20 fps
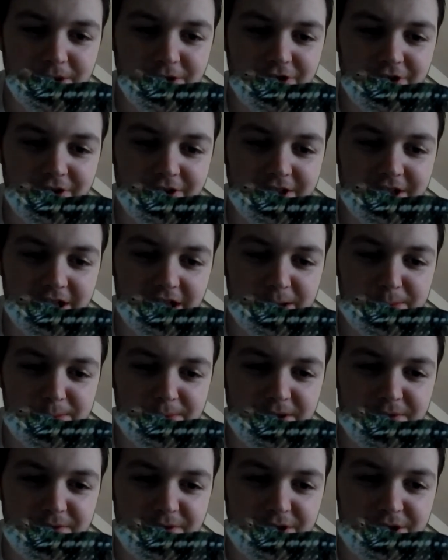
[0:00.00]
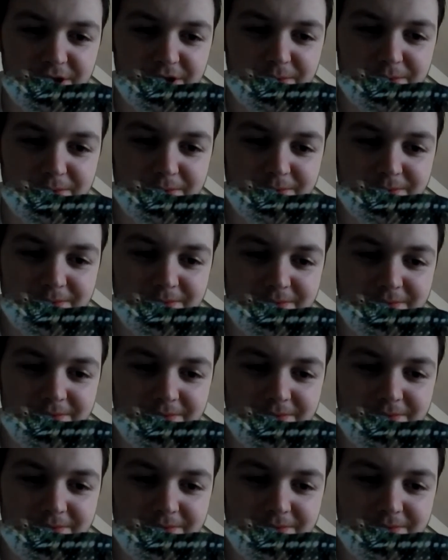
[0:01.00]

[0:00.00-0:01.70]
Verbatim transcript: I might try and get him in a video.